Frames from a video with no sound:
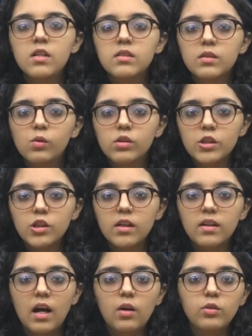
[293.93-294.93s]
Schools are
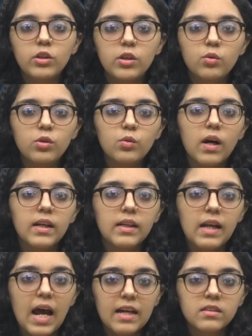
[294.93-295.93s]
shut down due to
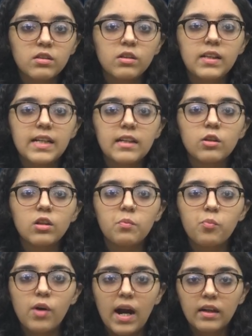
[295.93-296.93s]
attacks related to the
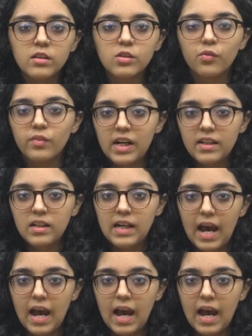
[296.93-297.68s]
practice of red